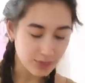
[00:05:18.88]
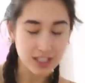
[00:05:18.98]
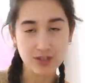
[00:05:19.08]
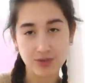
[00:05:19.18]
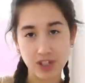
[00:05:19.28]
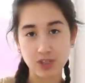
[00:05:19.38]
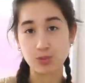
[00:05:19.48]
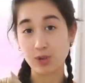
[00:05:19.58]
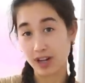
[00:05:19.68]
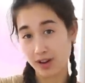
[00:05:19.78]
miss fish.
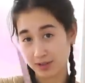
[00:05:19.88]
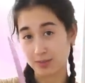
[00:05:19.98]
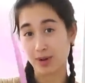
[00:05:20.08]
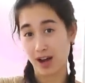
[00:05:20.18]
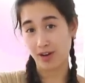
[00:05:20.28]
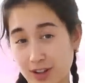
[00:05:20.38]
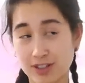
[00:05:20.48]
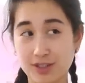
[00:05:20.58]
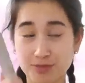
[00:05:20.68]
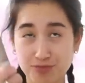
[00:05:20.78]
When I was in
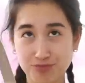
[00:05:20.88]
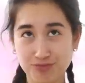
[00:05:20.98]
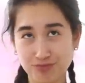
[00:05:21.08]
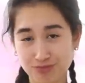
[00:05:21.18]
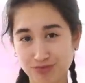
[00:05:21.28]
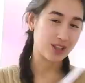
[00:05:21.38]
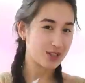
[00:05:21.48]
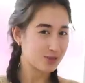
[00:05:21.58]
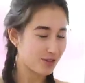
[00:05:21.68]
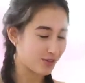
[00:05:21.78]
Paris,
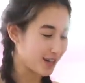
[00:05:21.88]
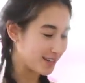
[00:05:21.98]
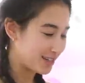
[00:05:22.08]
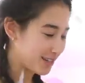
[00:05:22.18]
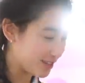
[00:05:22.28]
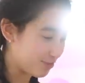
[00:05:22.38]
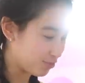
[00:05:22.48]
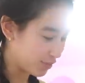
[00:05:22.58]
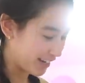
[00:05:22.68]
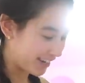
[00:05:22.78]
that's whenever I did
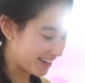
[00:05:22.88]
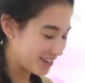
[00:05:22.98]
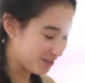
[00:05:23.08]
break